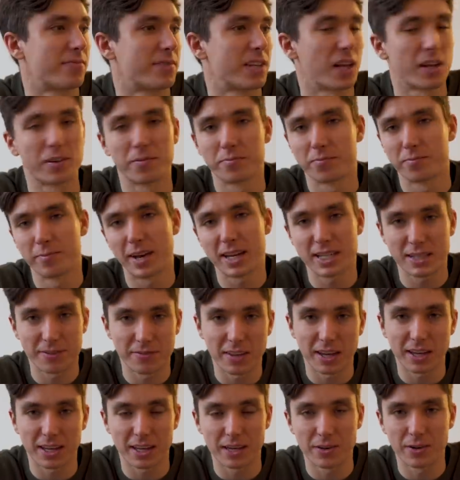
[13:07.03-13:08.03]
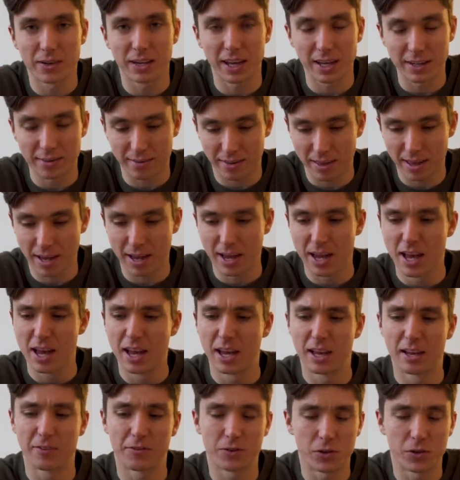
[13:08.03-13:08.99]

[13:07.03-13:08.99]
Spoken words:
So massive thank you again for that.